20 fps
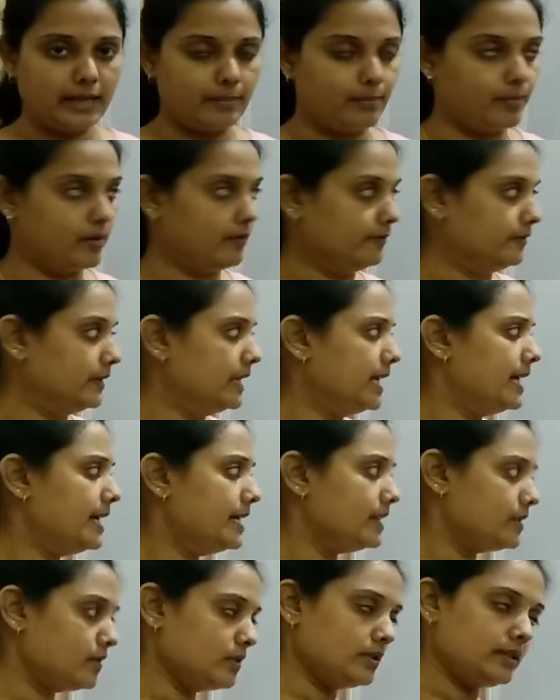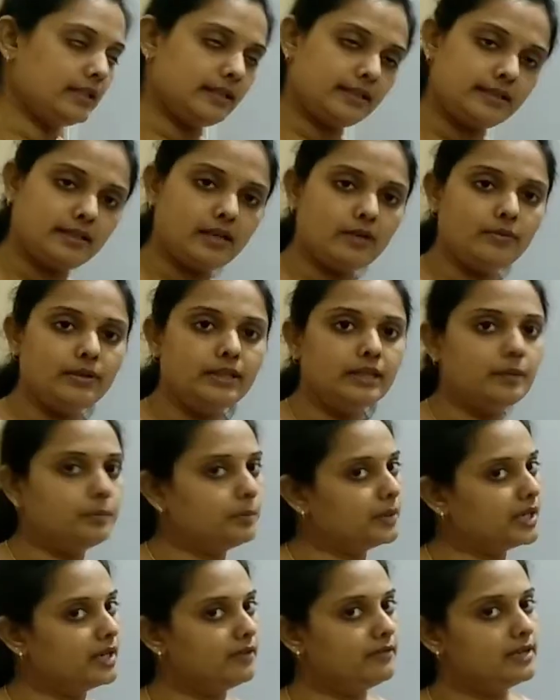up of. So just now in the
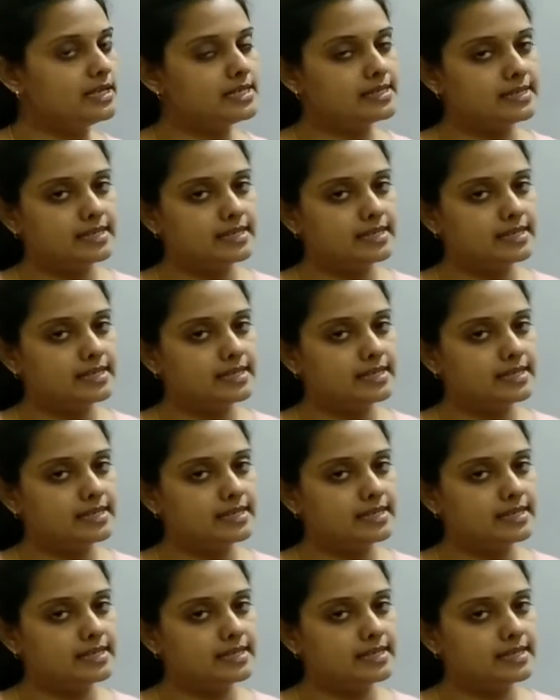previous